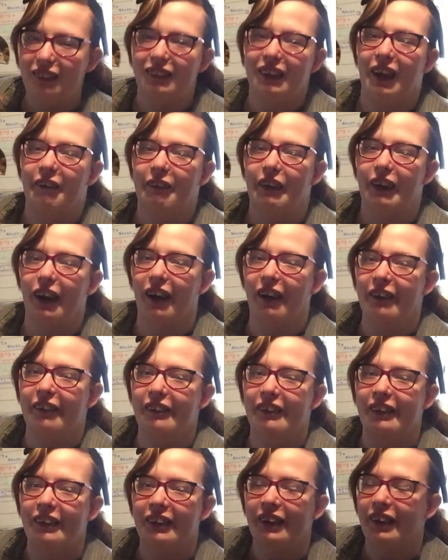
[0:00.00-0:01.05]
There we go.
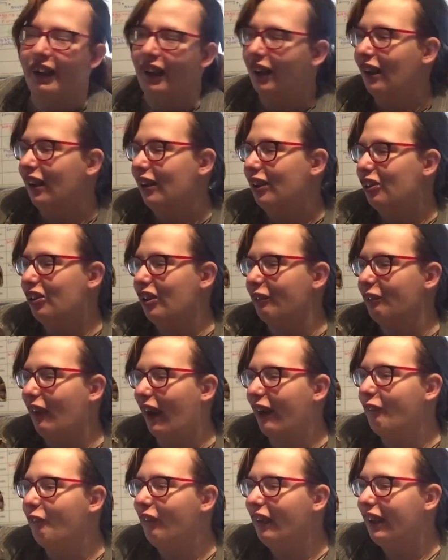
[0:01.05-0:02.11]
She
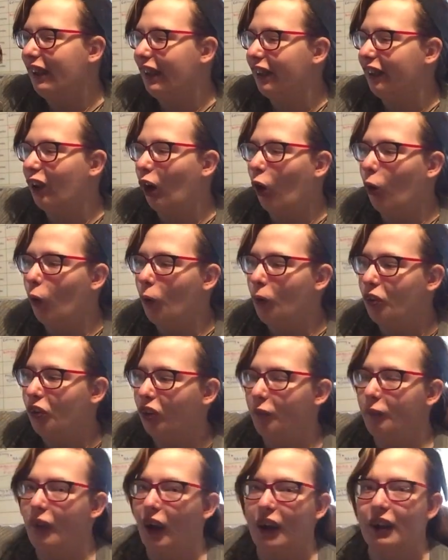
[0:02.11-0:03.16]
made me this
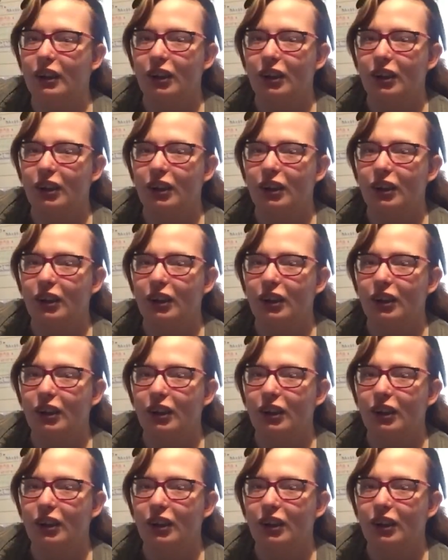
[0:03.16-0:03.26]
awesome